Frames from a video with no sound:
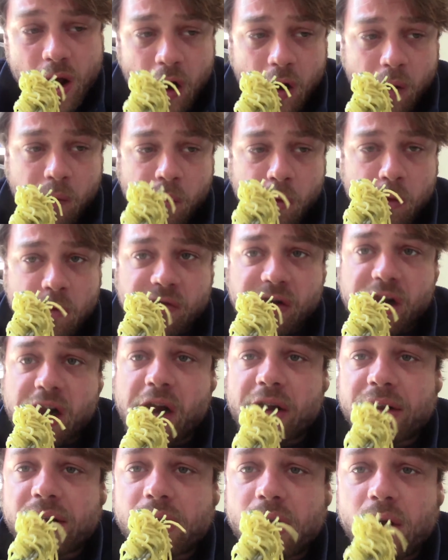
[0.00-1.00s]
movie,
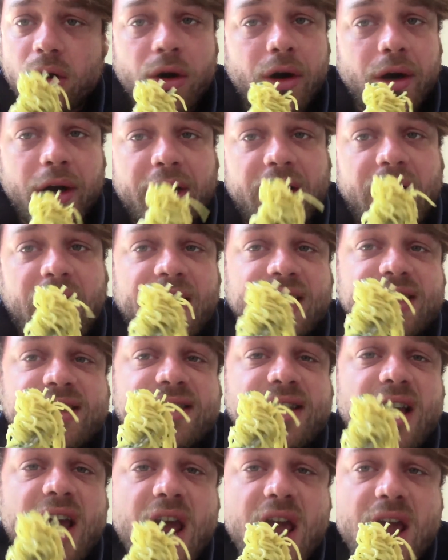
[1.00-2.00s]
and or a
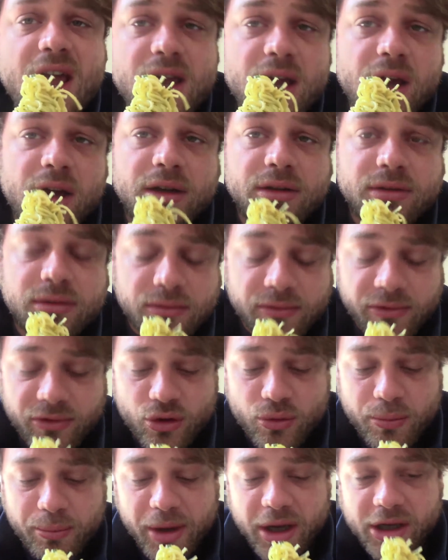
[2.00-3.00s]
essay and
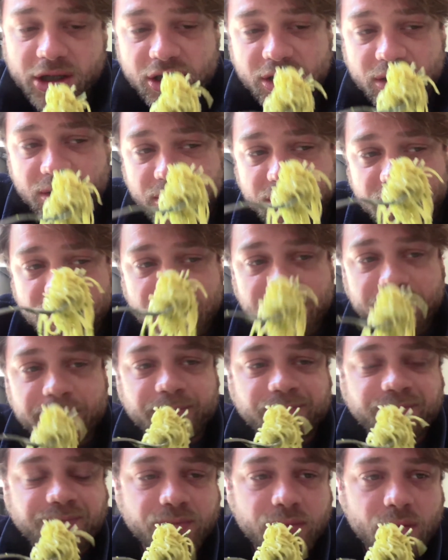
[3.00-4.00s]
few pages
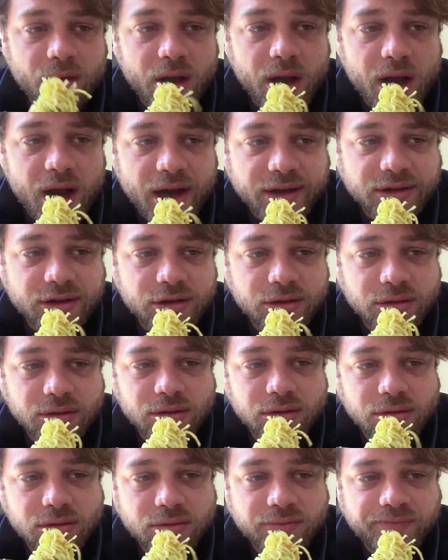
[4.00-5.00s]

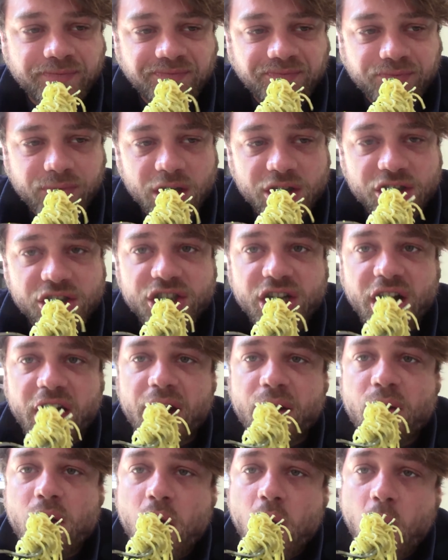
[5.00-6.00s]
to
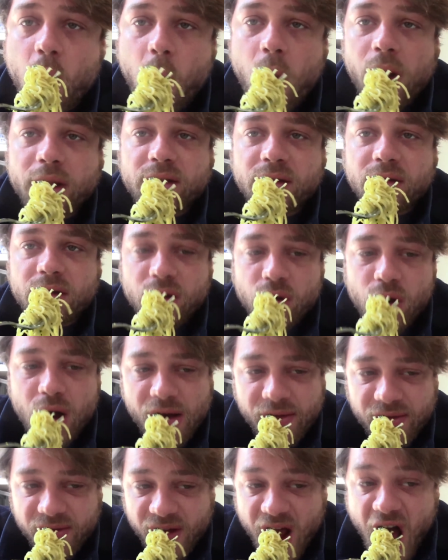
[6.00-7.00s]
share what you
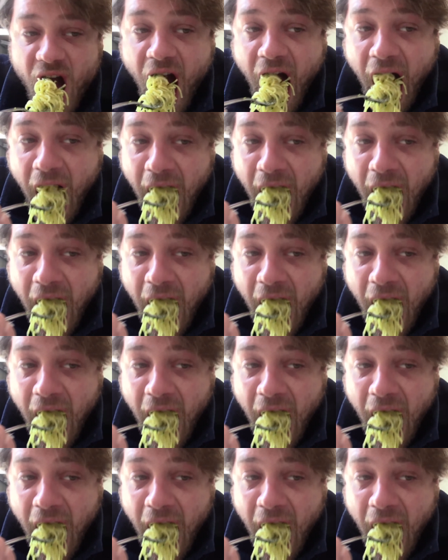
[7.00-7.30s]
have